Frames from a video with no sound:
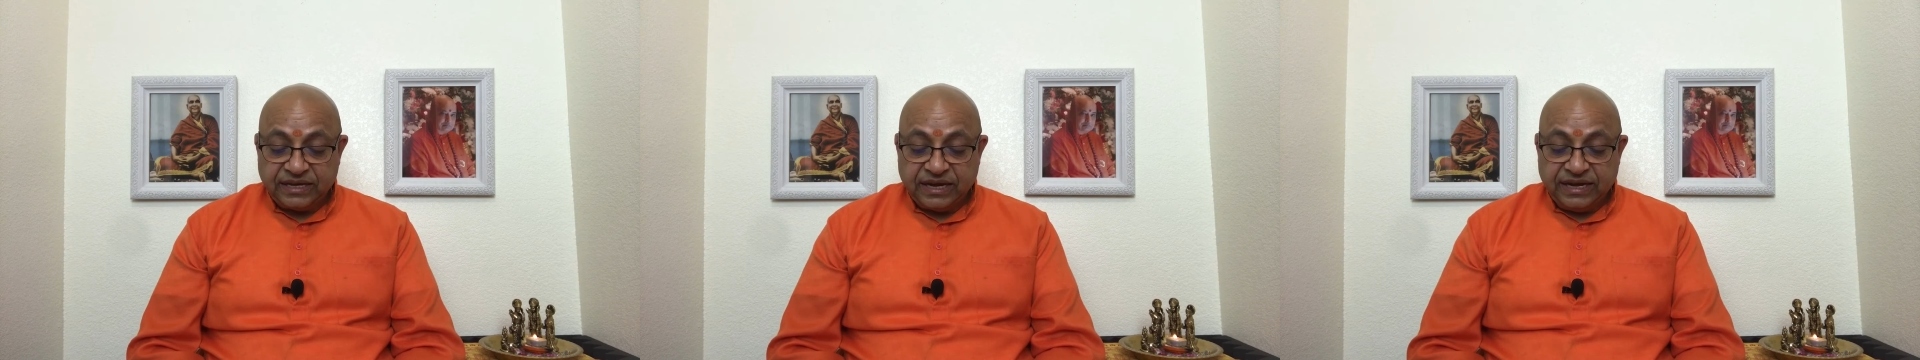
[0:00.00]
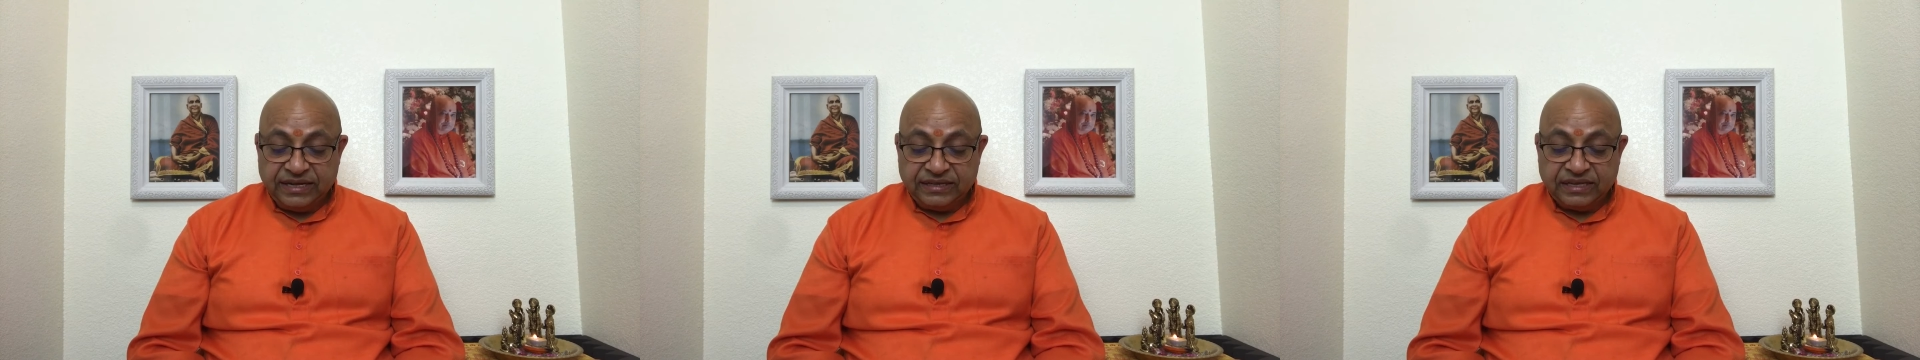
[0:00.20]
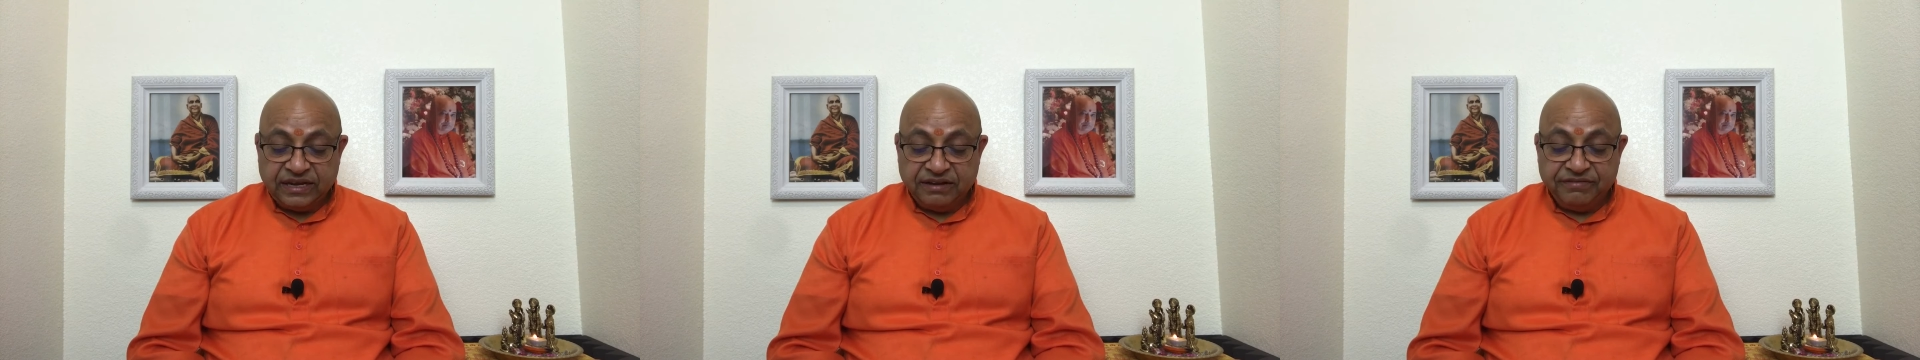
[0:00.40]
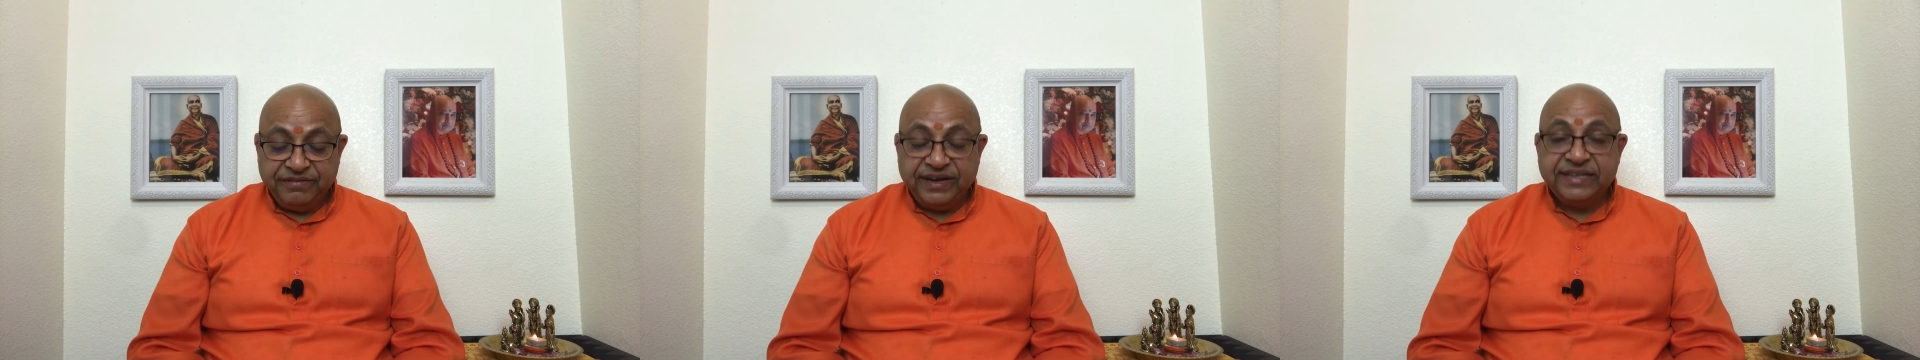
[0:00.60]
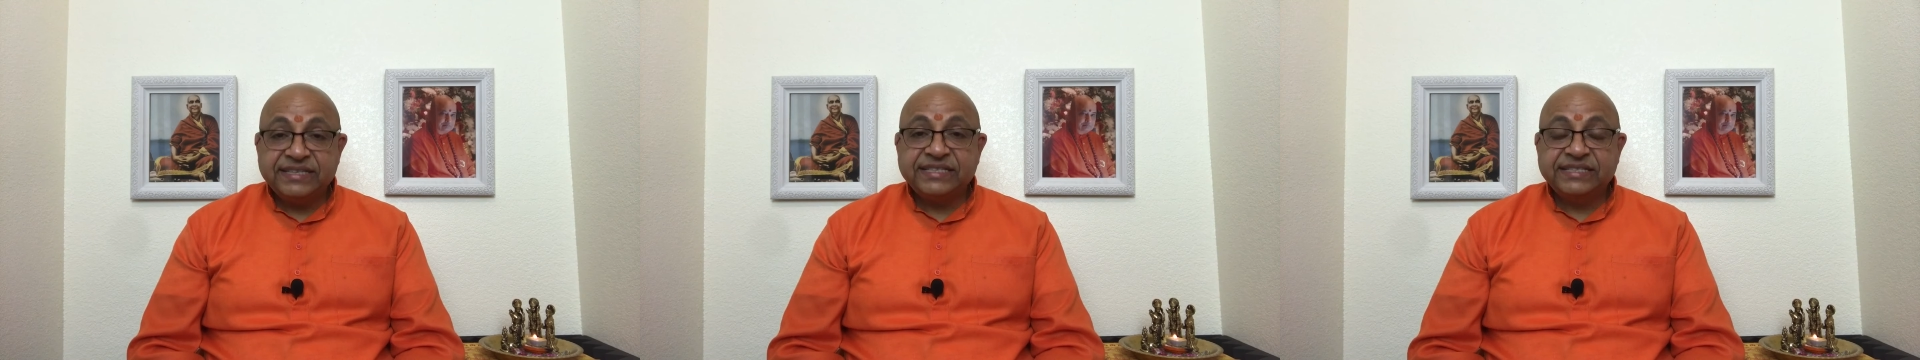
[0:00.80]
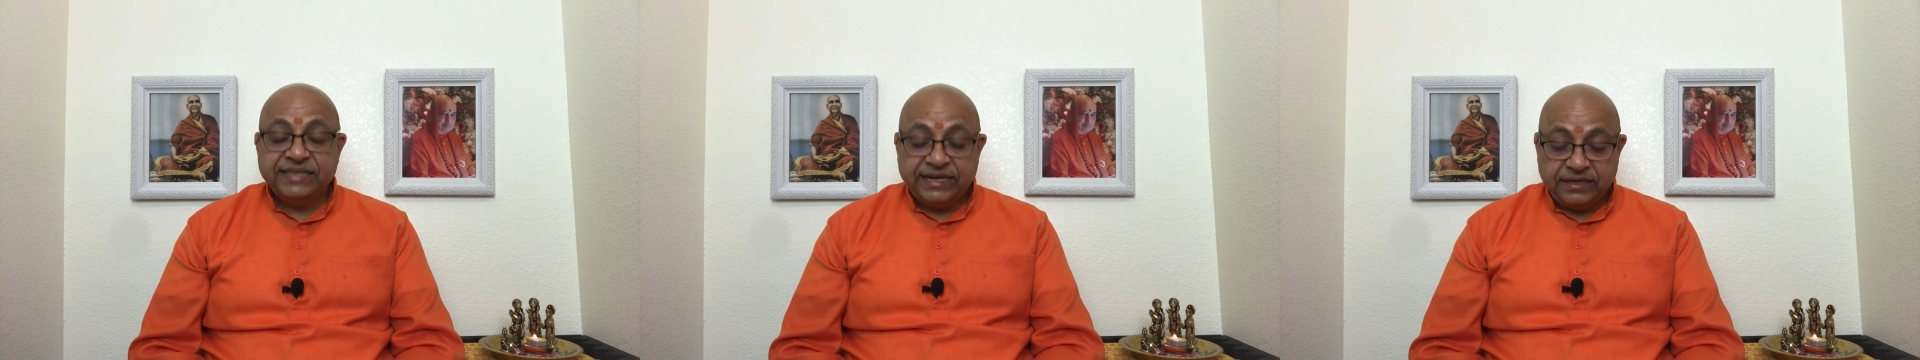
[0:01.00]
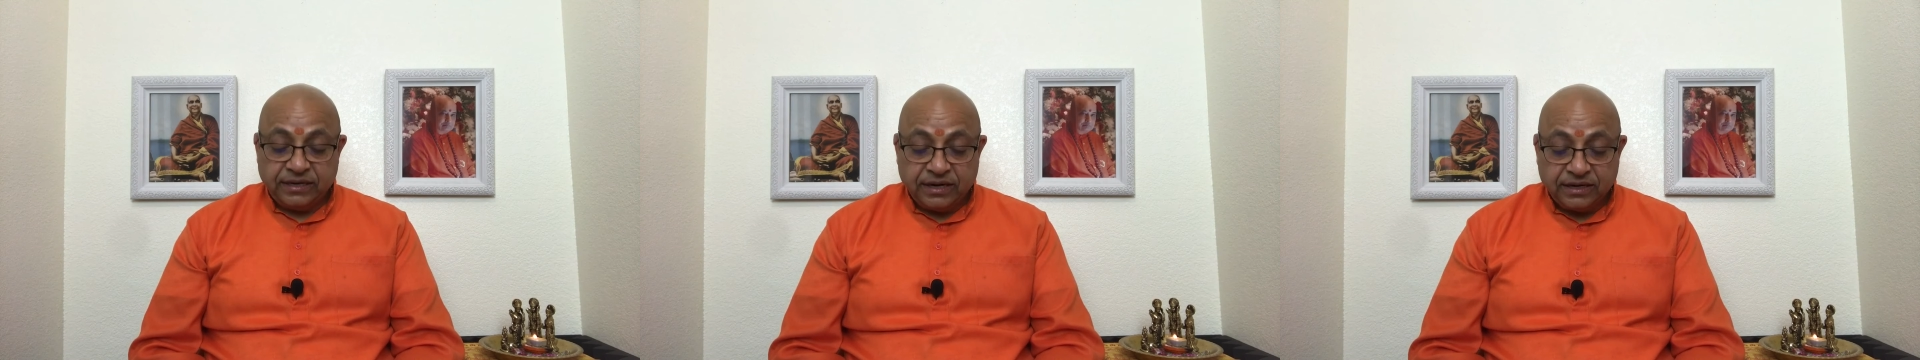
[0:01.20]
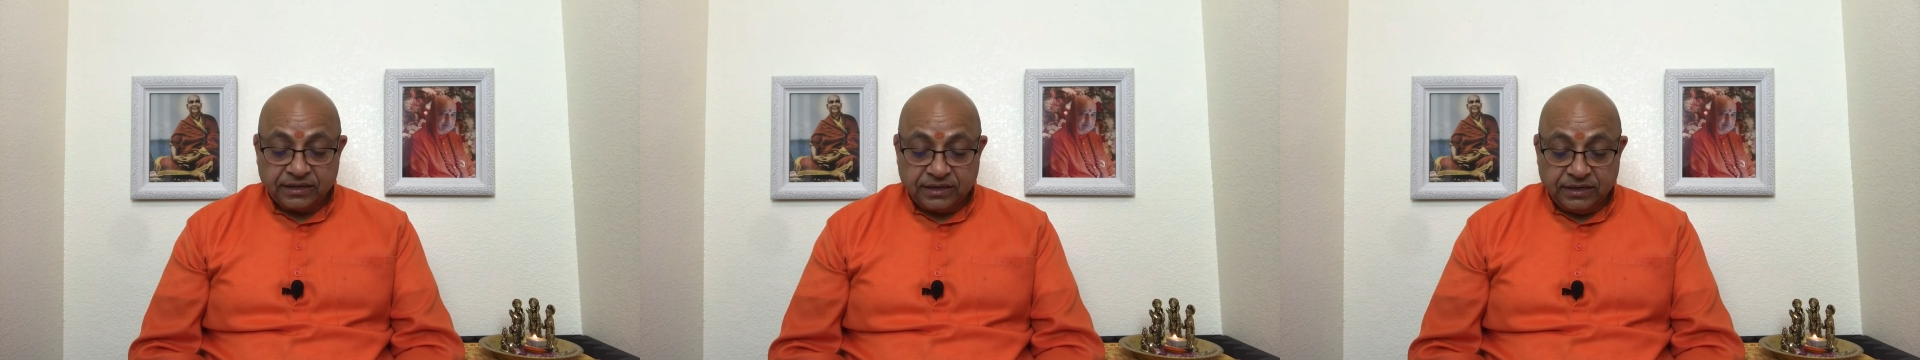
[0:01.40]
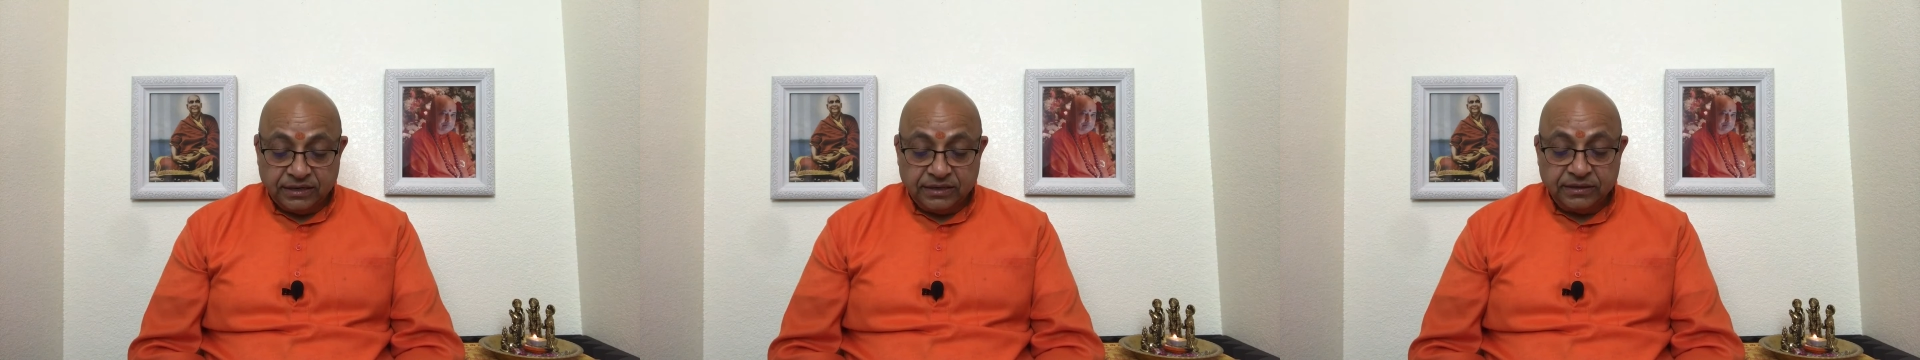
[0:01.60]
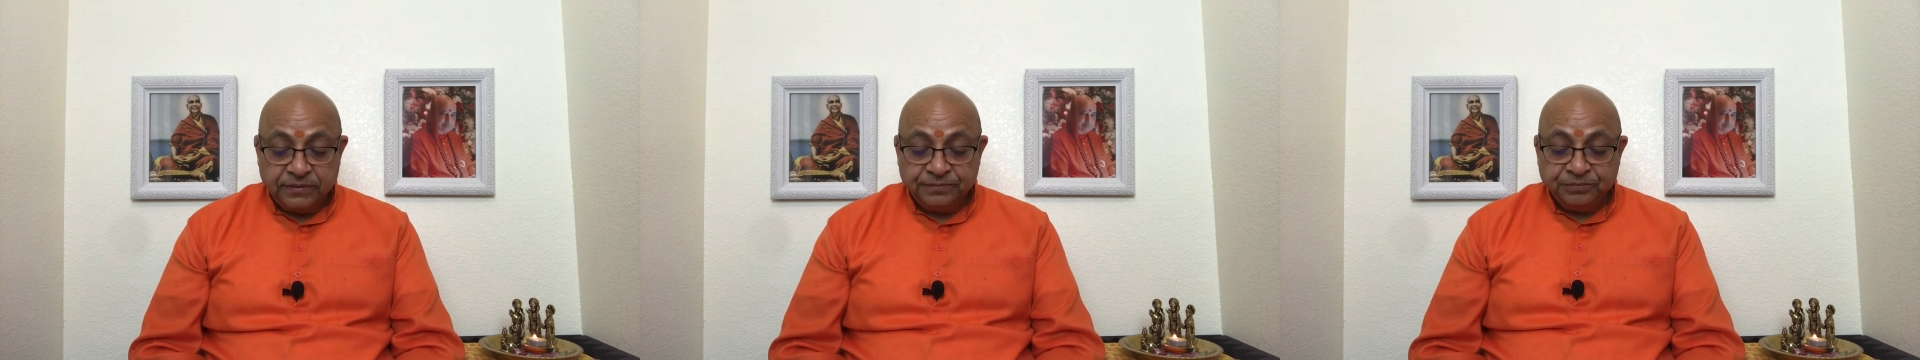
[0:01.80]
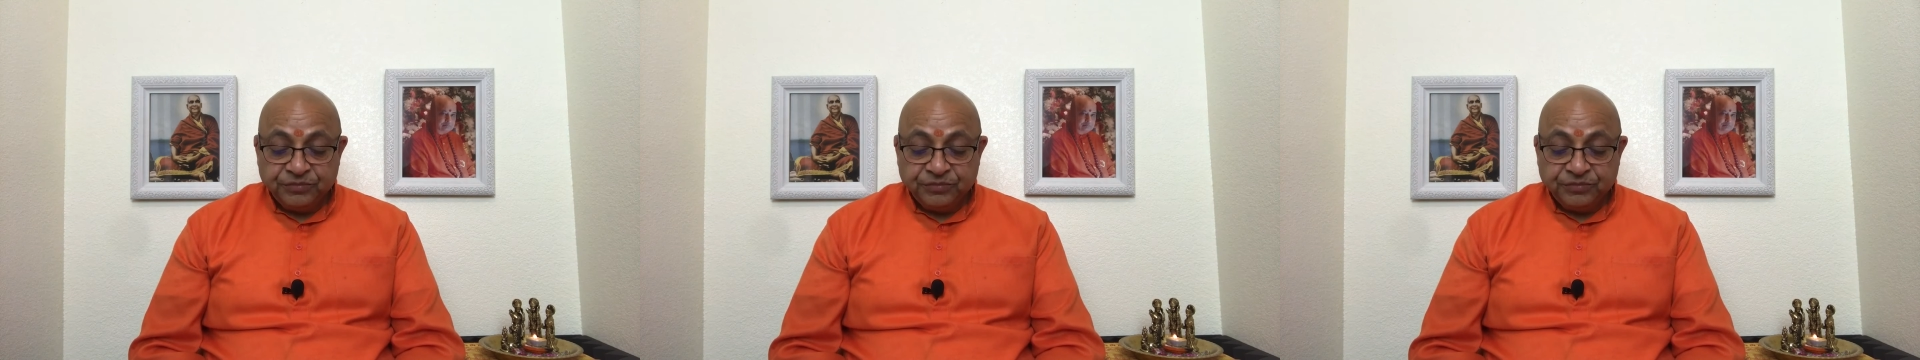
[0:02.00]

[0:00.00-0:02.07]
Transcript: and the events that occur